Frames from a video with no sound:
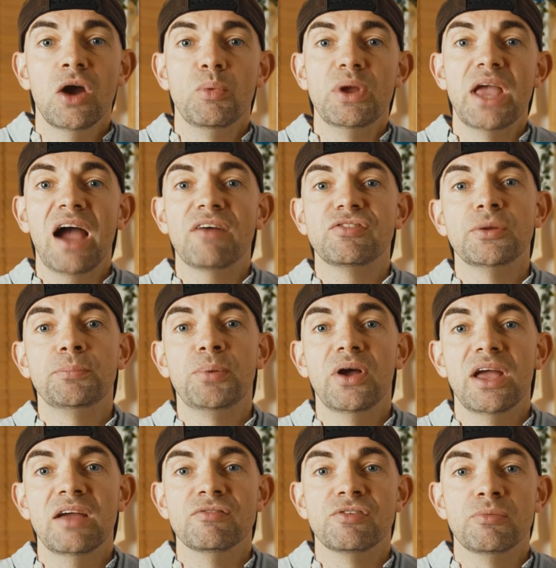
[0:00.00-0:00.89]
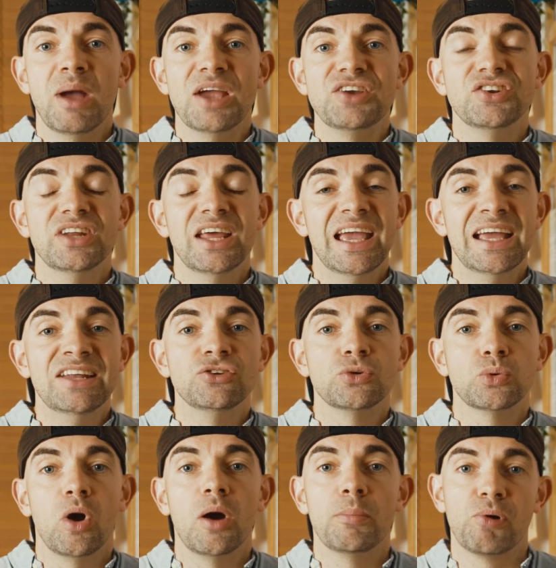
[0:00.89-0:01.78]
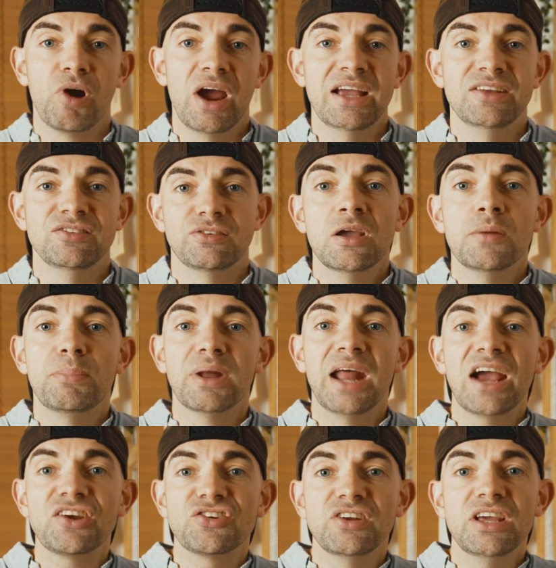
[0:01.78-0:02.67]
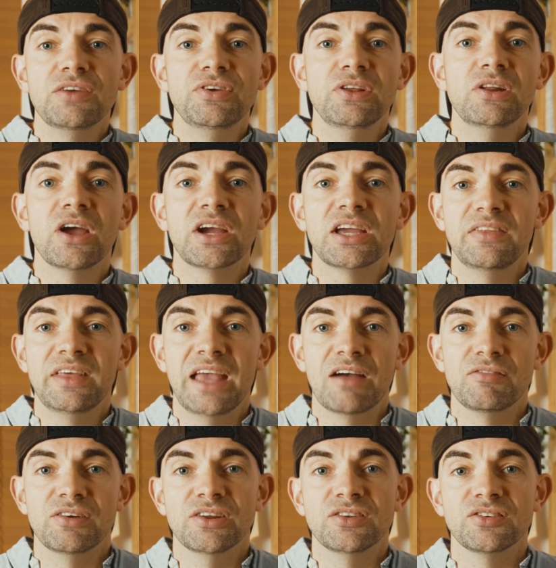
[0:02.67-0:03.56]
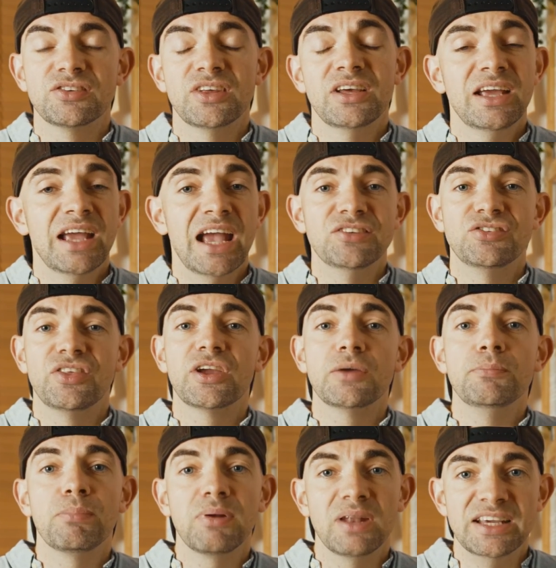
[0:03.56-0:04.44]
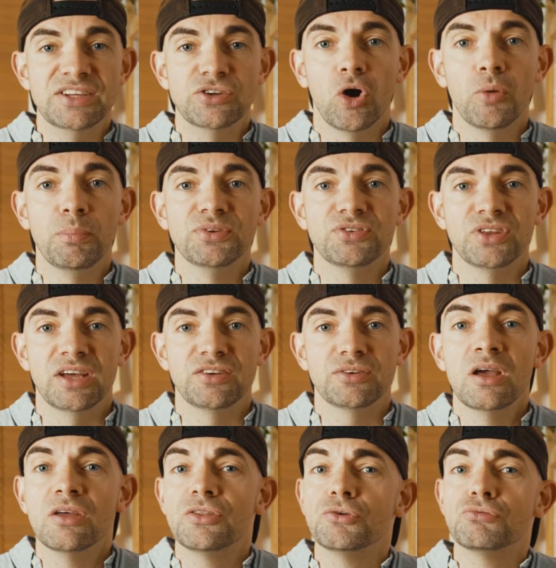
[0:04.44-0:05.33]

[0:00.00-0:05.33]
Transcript: we have to put information into our brains. But actually, if you look at the evidence, it's the complete opposite.